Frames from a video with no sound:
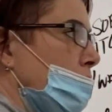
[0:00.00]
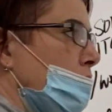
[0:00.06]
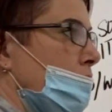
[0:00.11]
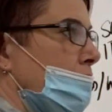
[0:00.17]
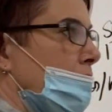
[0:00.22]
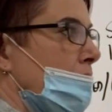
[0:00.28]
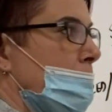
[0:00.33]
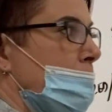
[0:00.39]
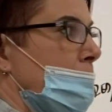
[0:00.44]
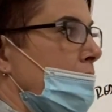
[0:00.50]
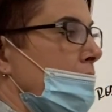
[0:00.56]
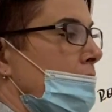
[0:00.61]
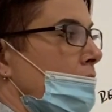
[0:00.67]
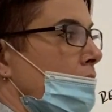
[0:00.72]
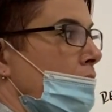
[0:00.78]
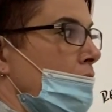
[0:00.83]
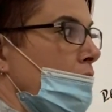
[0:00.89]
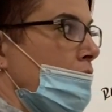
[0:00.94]
right?
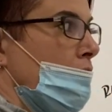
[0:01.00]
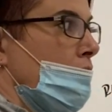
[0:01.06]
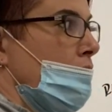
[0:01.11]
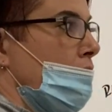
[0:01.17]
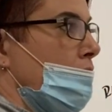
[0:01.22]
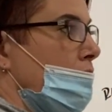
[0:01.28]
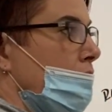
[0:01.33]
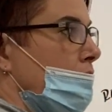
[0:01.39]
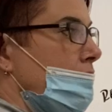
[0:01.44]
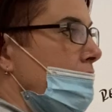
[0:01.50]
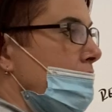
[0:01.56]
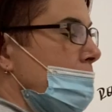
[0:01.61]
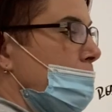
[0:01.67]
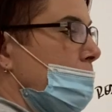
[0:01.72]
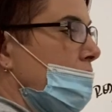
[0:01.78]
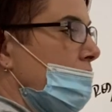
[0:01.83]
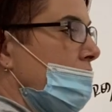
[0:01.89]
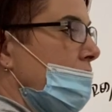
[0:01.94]
This
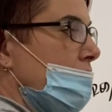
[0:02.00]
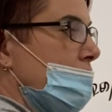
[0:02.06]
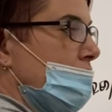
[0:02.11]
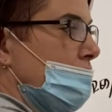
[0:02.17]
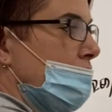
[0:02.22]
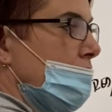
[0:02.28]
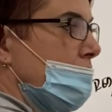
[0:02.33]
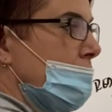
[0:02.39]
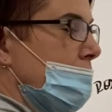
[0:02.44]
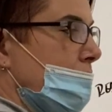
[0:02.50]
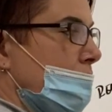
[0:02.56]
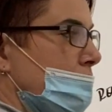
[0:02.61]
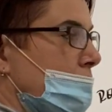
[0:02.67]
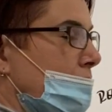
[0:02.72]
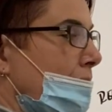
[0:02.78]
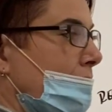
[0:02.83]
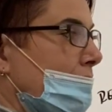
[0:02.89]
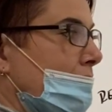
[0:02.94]
blood vessel is now
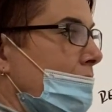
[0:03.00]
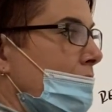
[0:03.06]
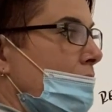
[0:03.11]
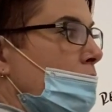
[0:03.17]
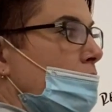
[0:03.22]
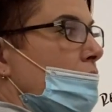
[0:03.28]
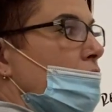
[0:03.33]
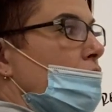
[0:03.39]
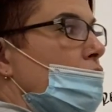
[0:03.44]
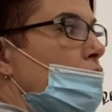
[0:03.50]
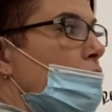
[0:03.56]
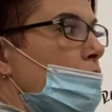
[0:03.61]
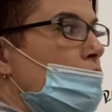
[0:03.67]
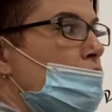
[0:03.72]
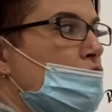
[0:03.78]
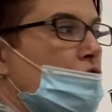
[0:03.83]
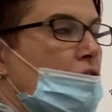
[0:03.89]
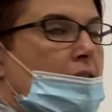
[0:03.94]
dilating with
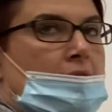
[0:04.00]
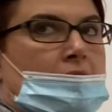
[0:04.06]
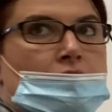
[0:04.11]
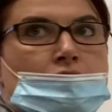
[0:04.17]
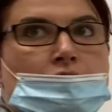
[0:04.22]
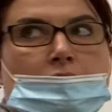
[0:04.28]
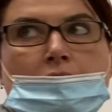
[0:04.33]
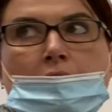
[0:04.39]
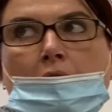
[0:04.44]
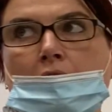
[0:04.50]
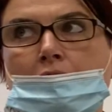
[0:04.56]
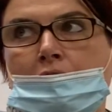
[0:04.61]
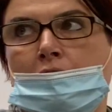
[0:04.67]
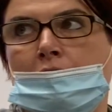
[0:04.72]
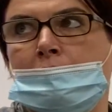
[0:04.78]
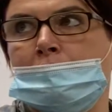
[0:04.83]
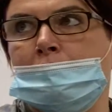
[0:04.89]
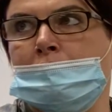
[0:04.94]
no change of
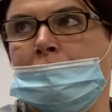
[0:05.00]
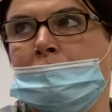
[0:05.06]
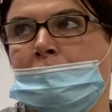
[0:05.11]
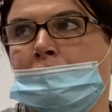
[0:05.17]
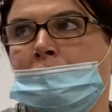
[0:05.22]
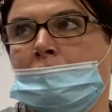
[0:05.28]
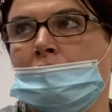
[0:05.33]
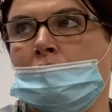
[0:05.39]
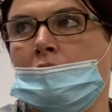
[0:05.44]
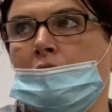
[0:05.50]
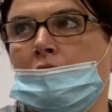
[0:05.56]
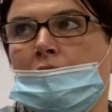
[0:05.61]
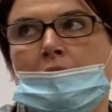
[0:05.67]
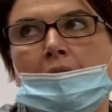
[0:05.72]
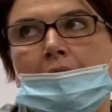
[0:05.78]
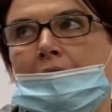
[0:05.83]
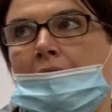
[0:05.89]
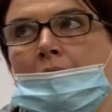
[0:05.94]
volume. You're
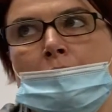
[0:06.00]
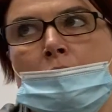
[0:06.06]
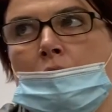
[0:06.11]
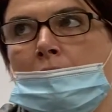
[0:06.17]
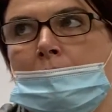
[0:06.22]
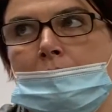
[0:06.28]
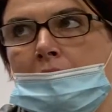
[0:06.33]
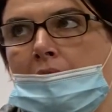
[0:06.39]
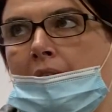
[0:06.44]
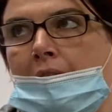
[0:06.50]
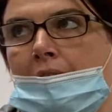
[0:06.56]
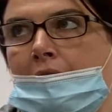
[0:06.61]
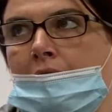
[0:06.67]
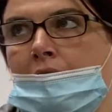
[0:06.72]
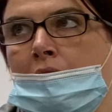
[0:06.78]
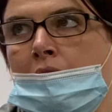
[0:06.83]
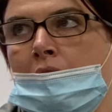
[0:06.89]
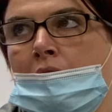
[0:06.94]
not getting more blood.